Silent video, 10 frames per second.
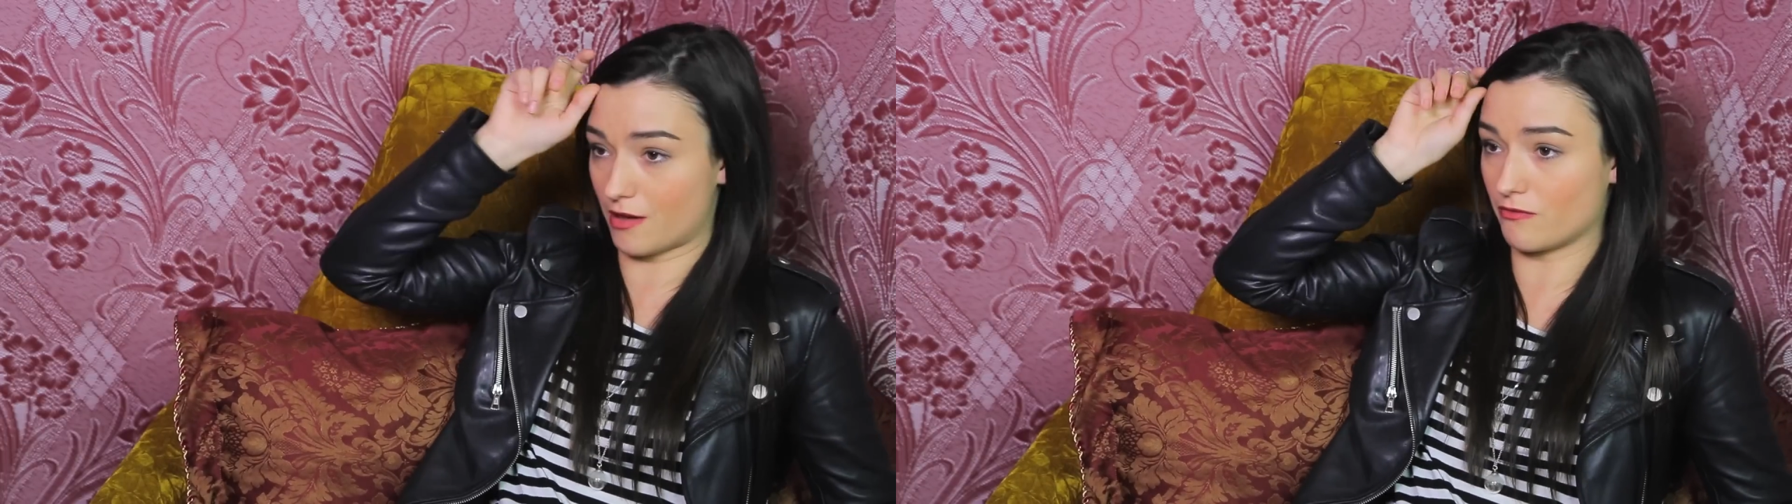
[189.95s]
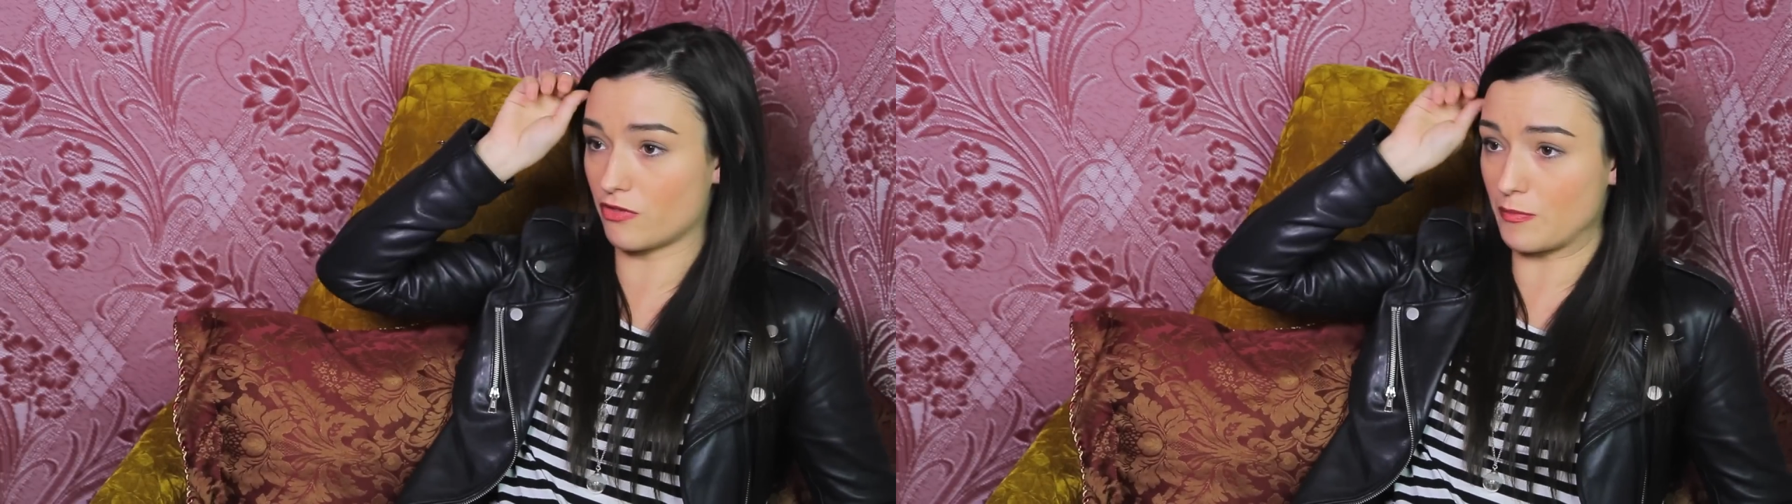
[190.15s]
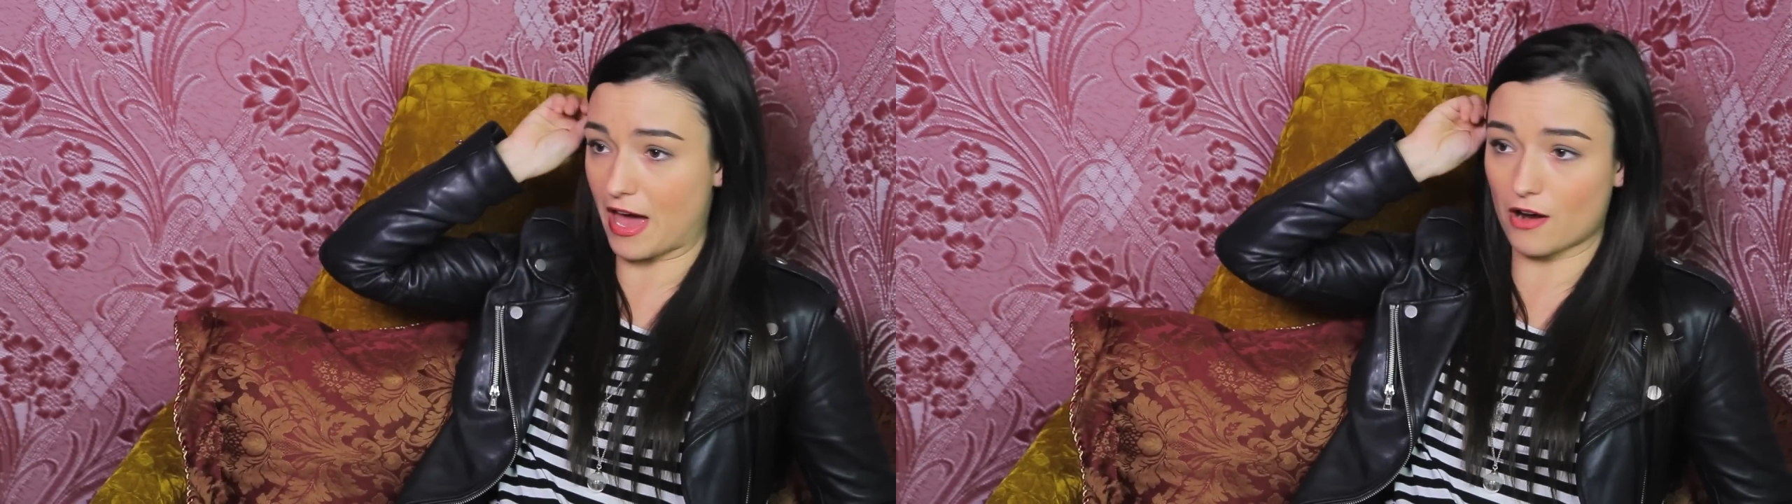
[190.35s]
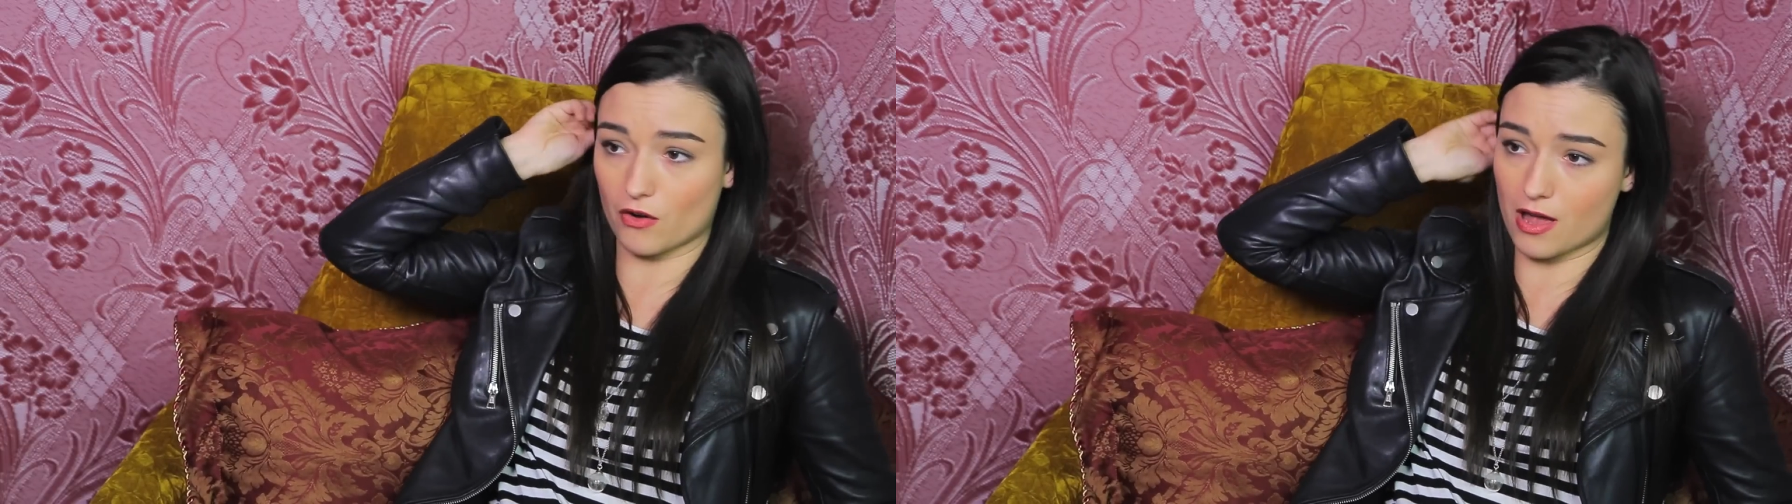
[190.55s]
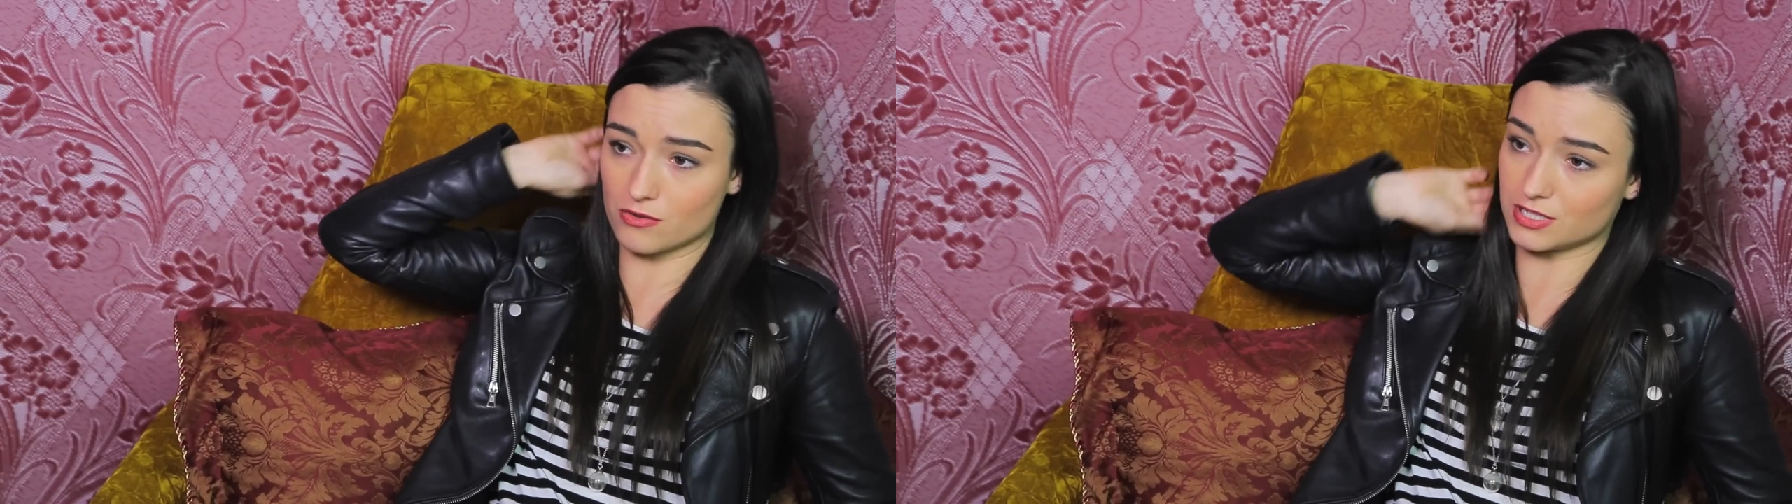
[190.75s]
of the
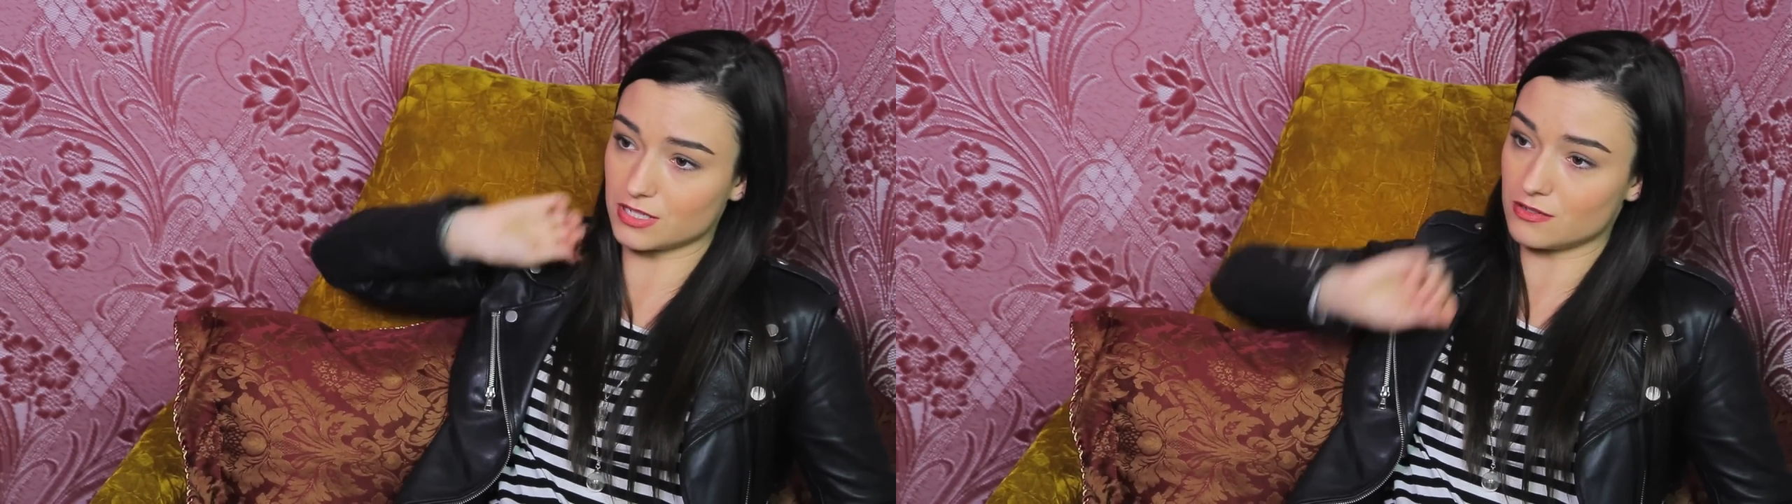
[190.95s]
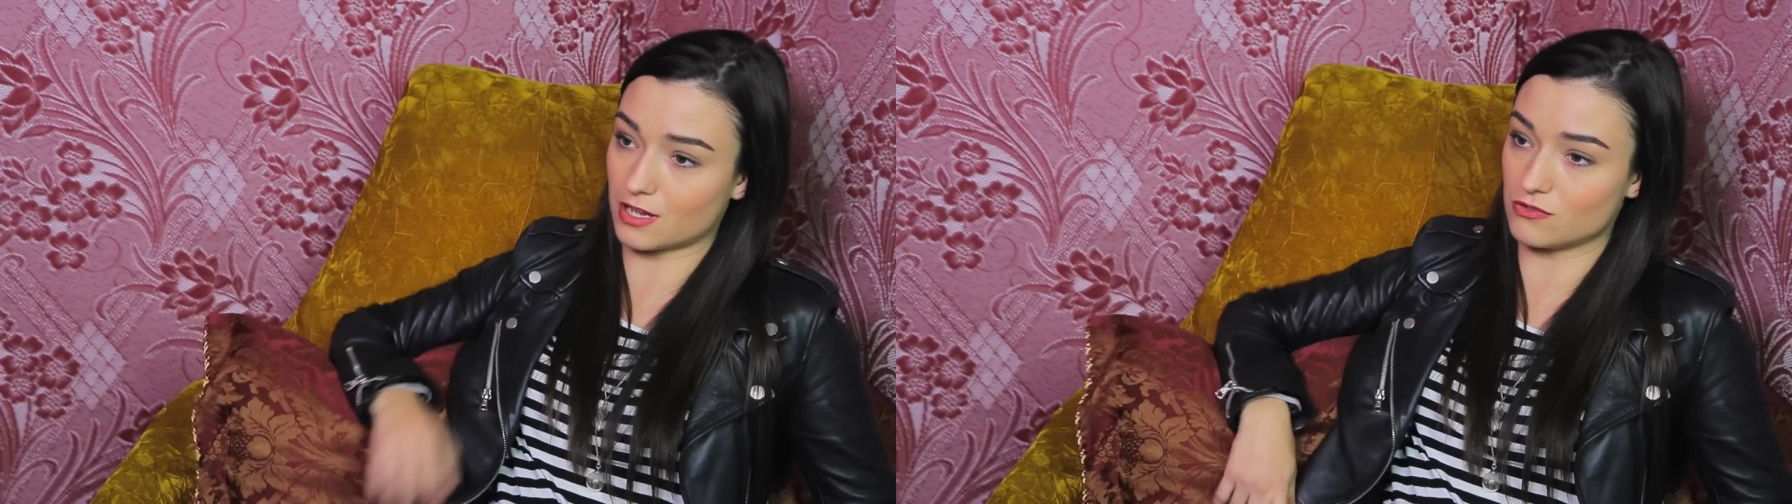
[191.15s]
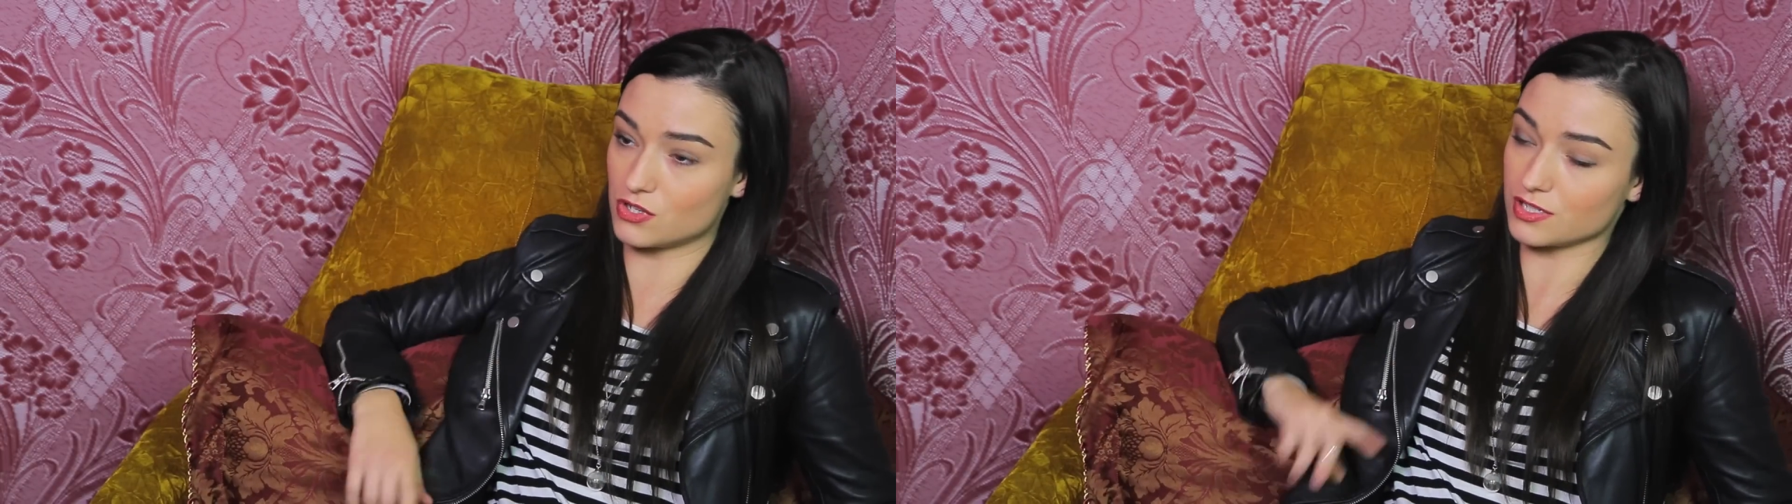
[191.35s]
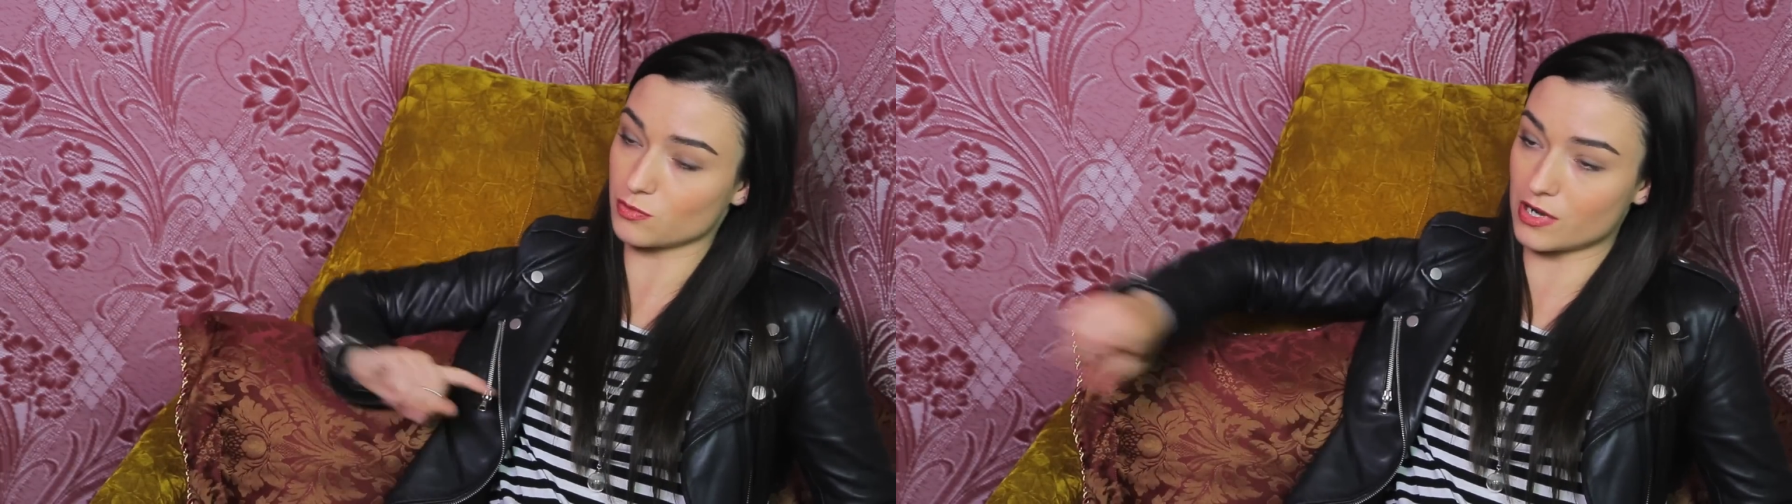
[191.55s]
background and just